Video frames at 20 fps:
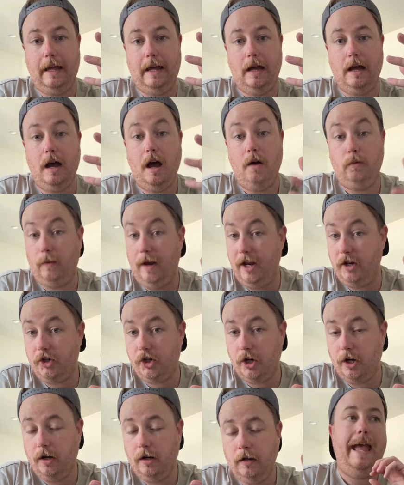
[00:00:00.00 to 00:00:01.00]
a
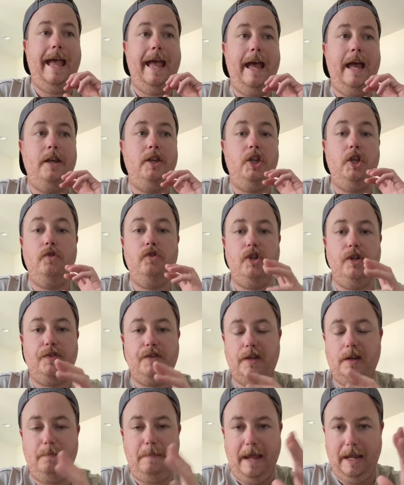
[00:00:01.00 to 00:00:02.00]
Ranger, and you
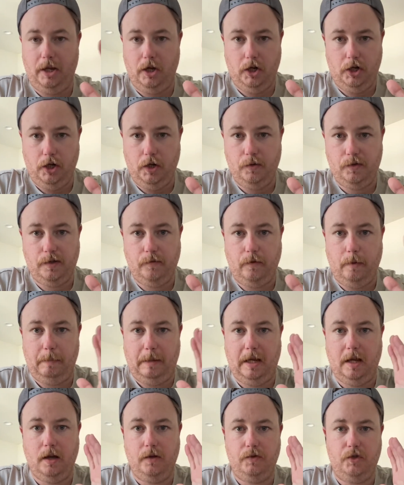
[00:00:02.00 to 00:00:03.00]
just can make good use of it
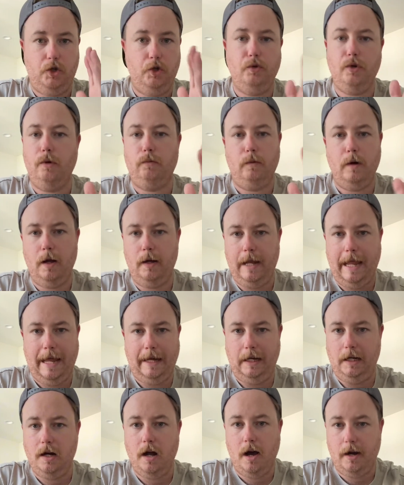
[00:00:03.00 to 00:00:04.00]
because you don't run
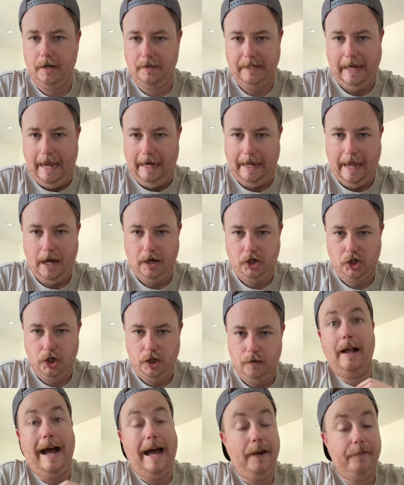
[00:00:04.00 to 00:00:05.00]
any non-attack
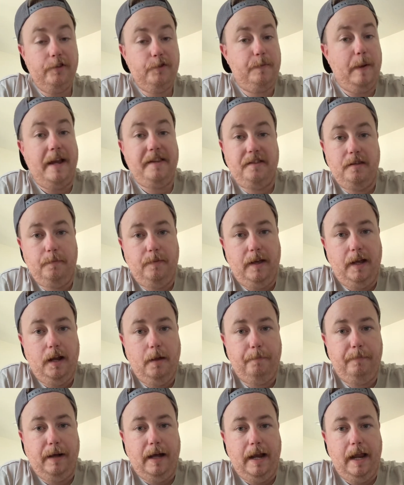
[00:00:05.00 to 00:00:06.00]
action. Kind of a spicy
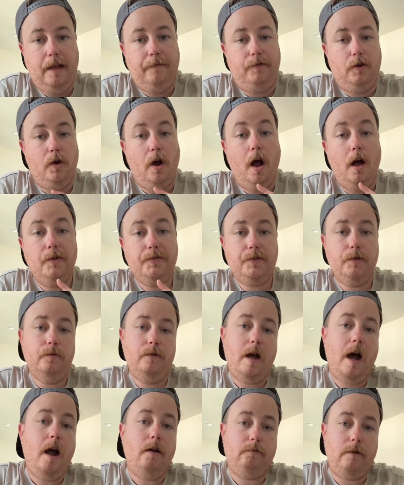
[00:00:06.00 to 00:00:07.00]
pick, but if you're also
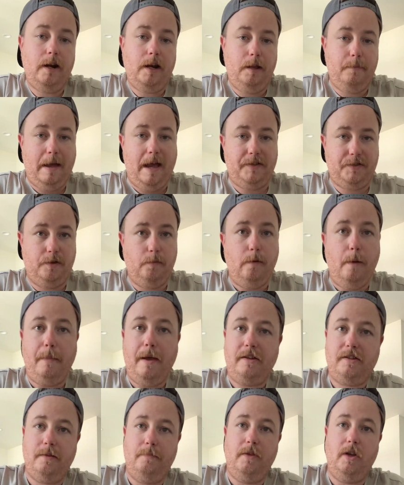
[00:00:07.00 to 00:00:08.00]
not running Mask of
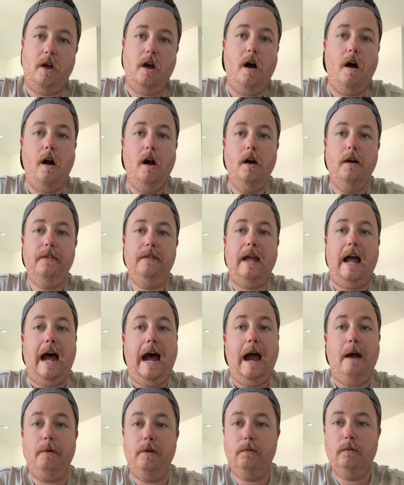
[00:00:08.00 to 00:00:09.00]
Momentum, the card that I would